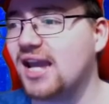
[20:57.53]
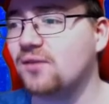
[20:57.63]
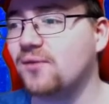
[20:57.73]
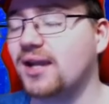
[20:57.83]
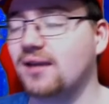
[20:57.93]

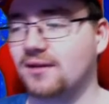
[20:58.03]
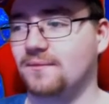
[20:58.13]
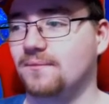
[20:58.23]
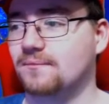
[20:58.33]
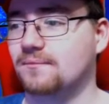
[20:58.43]
A rank.
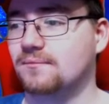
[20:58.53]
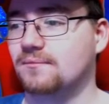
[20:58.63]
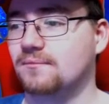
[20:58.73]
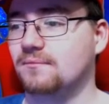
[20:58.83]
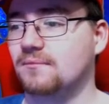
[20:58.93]

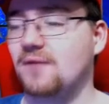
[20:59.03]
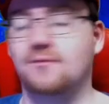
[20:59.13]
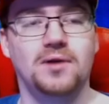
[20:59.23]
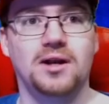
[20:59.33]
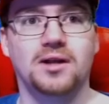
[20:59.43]
I
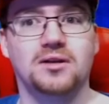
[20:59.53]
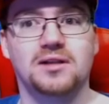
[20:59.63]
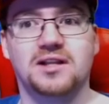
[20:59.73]
thought I got